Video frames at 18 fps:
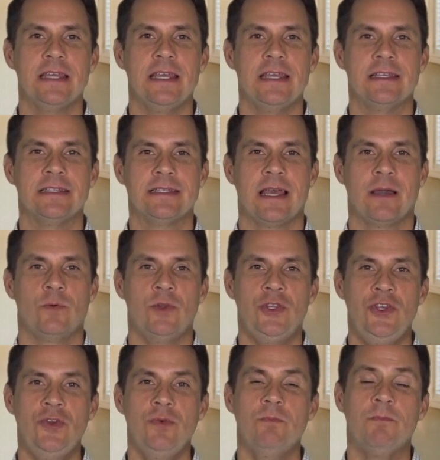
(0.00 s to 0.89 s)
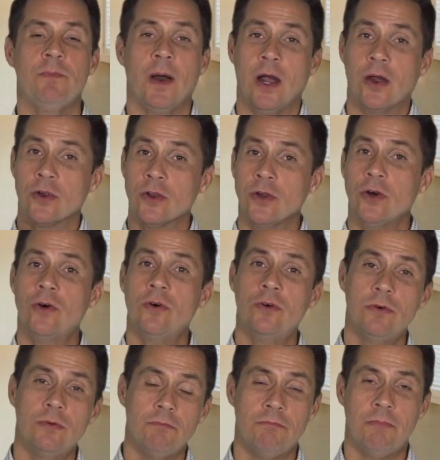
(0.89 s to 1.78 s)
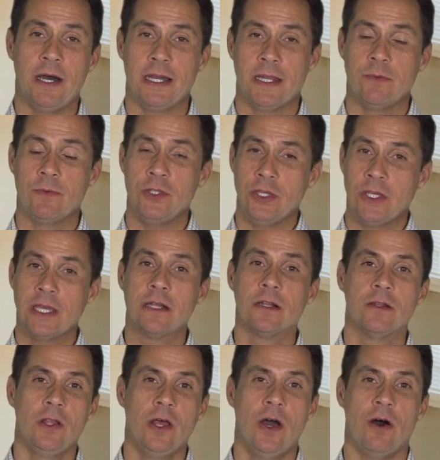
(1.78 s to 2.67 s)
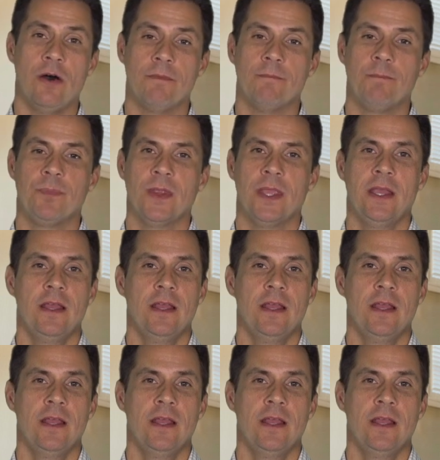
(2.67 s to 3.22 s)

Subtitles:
is that when you borrow money, when you get a loan,